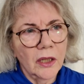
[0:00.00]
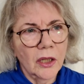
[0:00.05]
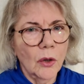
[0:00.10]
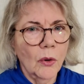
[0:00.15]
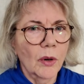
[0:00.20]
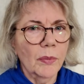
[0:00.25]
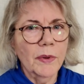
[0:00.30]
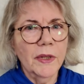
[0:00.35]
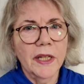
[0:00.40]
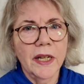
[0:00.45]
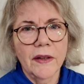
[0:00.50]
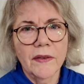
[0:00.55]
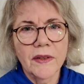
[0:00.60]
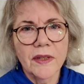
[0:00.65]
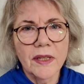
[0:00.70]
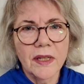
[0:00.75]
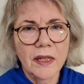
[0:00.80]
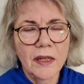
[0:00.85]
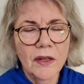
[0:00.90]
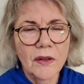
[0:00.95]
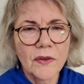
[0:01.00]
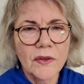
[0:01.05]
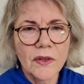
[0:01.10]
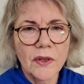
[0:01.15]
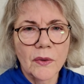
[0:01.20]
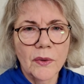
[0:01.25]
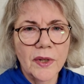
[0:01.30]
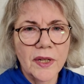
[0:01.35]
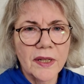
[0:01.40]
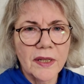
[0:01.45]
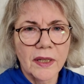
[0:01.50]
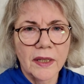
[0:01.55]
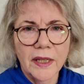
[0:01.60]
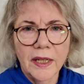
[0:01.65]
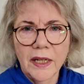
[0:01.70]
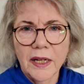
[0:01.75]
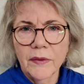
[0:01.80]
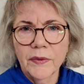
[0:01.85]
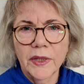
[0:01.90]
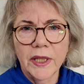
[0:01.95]
go up and down the stairs so
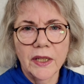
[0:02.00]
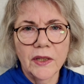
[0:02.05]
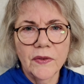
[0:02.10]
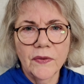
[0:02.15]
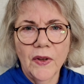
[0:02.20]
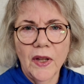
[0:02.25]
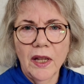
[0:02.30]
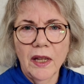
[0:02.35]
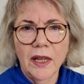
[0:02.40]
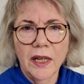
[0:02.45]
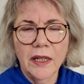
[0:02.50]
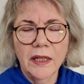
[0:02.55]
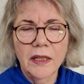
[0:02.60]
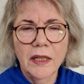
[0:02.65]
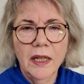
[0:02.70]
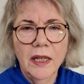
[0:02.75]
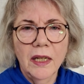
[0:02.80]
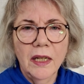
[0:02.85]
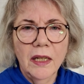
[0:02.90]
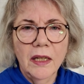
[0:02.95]
easily, and everything's fine.